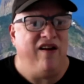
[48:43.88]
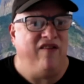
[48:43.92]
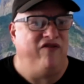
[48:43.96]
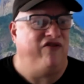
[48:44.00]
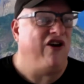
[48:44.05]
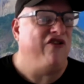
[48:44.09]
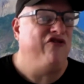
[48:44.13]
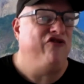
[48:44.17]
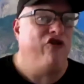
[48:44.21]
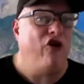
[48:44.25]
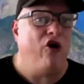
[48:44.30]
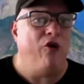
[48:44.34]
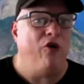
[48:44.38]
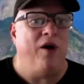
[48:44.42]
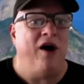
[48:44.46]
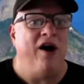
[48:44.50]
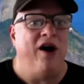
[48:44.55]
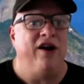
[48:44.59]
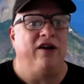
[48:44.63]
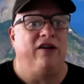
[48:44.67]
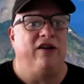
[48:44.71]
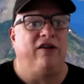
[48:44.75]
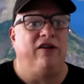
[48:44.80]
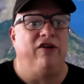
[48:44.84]
If I fall behind
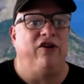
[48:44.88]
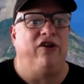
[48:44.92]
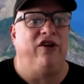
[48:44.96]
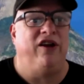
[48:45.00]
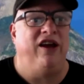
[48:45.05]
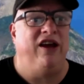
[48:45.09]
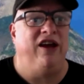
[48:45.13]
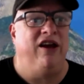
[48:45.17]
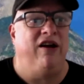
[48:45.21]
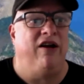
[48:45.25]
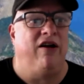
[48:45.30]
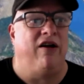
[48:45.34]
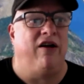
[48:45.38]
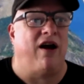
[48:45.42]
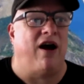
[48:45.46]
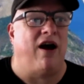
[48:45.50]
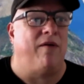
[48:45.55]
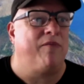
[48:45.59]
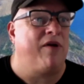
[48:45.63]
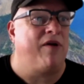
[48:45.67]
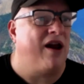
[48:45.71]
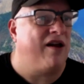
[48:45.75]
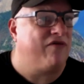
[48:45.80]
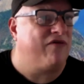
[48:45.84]
a little here, I'm
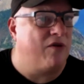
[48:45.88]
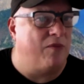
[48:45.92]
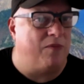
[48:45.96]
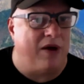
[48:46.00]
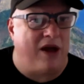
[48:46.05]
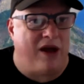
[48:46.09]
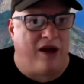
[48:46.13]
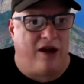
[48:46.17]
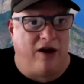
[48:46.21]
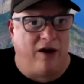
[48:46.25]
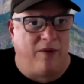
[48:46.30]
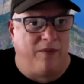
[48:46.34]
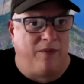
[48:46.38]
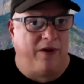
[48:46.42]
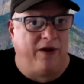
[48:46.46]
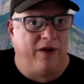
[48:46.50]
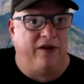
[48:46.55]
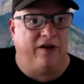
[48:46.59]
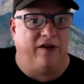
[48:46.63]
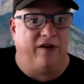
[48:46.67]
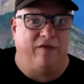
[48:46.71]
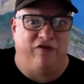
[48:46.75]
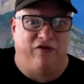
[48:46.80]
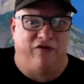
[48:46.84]
gonna have to make it up on
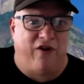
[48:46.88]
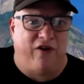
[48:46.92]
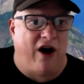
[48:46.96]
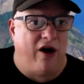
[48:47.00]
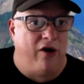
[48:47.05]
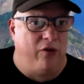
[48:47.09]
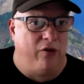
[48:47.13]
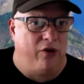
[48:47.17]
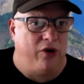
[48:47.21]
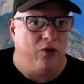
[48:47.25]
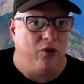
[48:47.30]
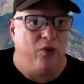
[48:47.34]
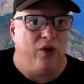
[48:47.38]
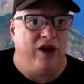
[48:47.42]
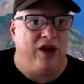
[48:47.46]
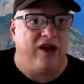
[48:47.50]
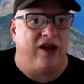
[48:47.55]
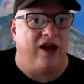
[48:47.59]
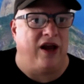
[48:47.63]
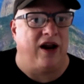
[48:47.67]
the following weekend.